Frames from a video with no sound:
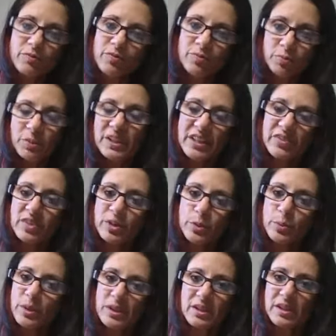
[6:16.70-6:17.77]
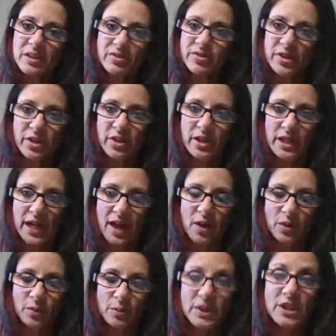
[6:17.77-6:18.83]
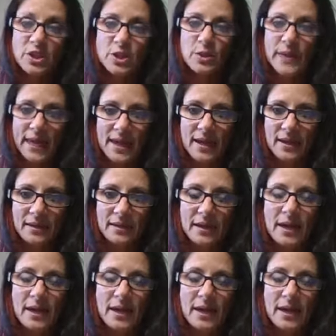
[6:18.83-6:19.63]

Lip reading: believe in your ability to figure it out, because you can.